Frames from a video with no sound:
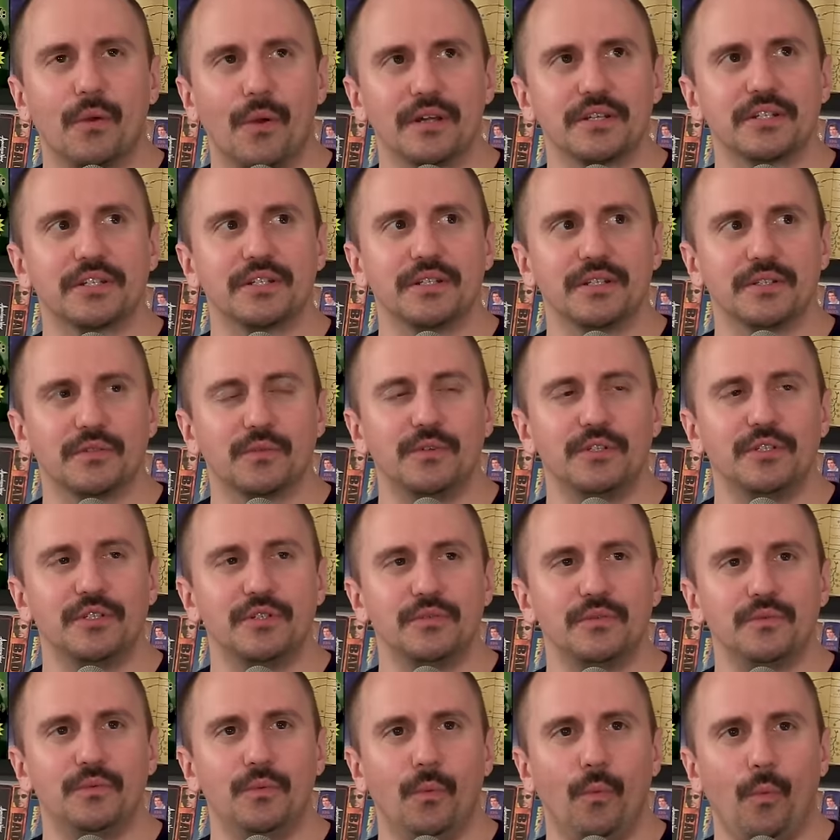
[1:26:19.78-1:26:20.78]
question is, would
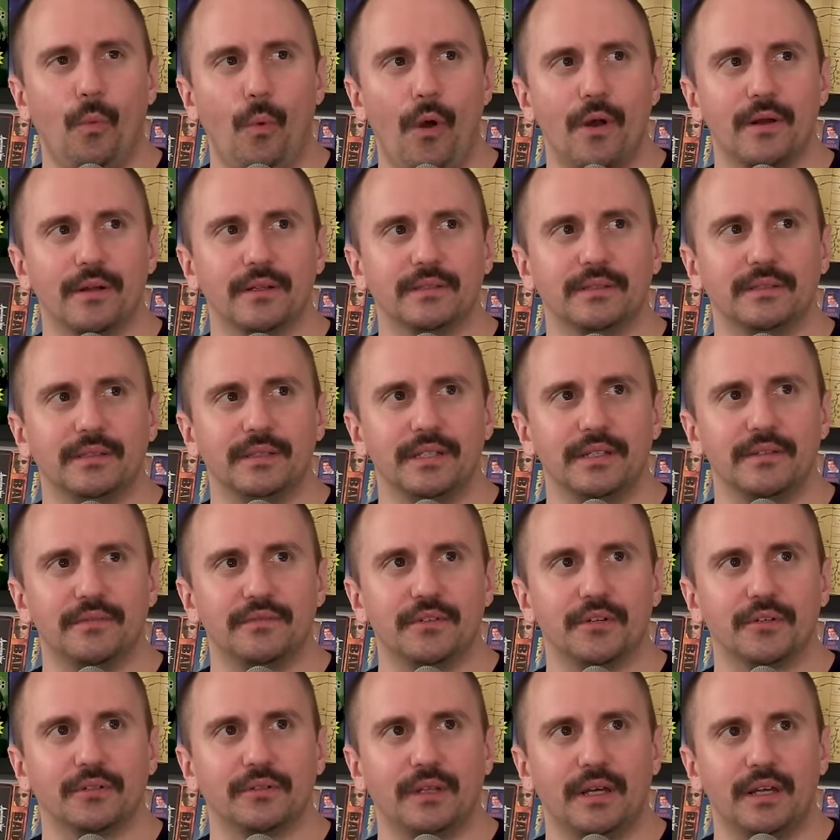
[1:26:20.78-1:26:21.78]
you want to
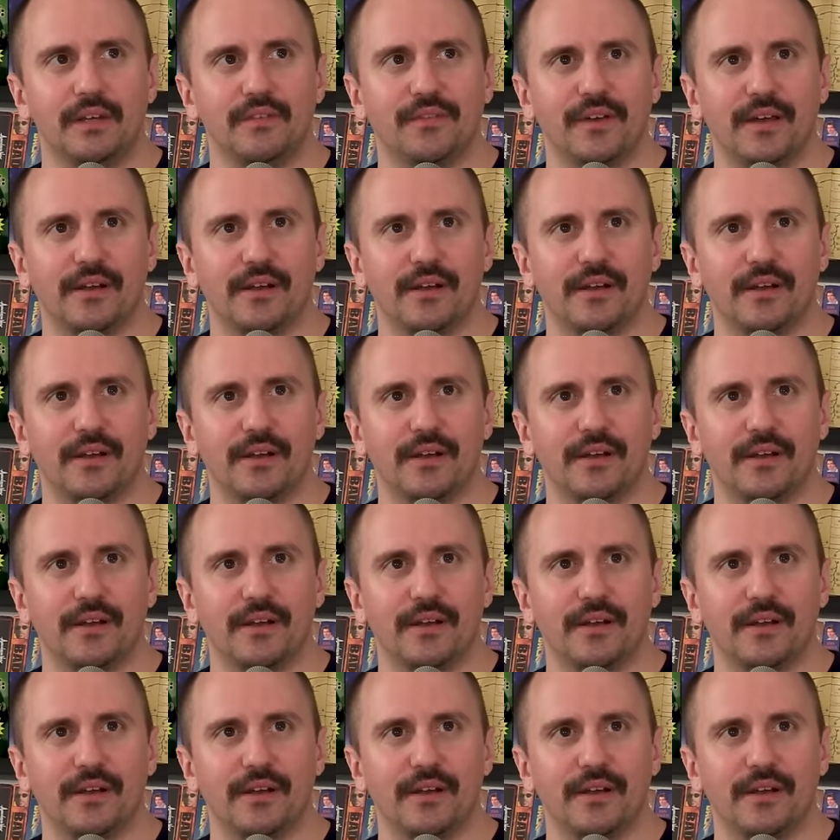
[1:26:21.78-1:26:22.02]
live your life